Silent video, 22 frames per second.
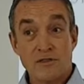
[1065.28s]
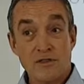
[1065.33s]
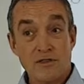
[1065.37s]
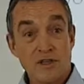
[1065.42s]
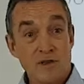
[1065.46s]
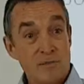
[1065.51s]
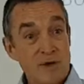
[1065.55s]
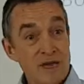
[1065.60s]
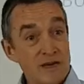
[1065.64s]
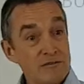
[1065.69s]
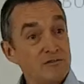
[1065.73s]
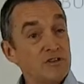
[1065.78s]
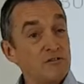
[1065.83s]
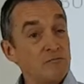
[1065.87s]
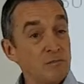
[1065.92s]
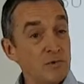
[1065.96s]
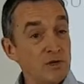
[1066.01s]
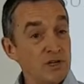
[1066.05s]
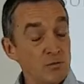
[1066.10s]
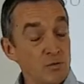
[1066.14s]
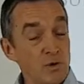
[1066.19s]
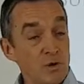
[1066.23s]
than the amount
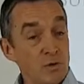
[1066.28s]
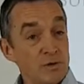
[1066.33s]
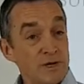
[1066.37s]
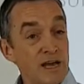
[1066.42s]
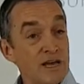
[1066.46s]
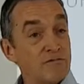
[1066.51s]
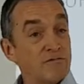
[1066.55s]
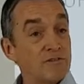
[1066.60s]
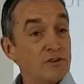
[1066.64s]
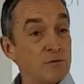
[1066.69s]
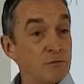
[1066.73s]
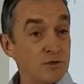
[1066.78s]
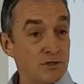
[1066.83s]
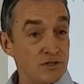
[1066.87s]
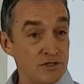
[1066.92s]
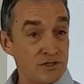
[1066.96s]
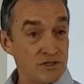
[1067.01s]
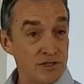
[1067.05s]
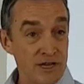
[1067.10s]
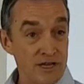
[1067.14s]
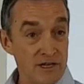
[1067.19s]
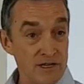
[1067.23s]
of money we would have to
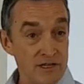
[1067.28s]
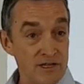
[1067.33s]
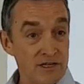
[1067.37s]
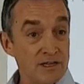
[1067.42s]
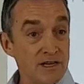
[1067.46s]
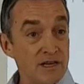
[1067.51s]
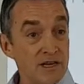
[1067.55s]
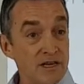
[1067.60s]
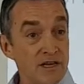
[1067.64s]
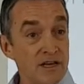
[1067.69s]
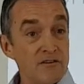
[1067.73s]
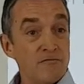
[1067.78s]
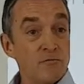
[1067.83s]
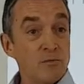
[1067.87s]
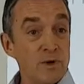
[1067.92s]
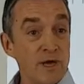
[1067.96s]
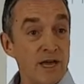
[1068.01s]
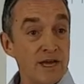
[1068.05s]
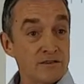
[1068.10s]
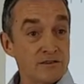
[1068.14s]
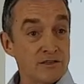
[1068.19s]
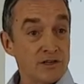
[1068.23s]
put aside
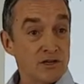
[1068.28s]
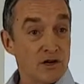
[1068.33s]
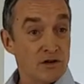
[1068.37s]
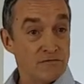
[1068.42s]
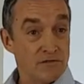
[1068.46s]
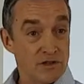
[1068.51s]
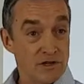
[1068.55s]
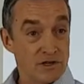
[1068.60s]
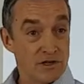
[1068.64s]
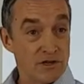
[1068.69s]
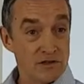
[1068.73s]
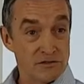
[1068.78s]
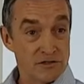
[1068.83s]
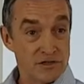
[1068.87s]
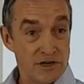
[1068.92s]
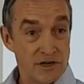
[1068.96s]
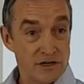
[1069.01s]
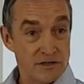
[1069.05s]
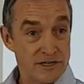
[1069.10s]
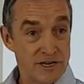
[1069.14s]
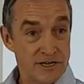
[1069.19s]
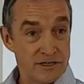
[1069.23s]
if we had to cover the
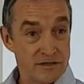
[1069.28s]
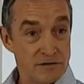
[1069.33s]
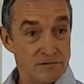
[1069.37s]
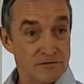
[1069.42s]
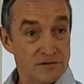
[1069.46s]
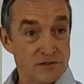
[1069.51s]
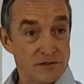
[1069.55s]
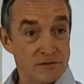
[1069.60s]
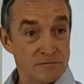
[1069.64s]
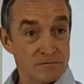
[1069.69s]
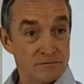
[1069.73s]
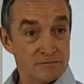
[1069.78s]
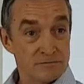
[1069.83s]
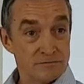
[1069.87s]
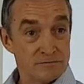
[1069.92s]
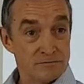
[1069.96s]
cost ourselves.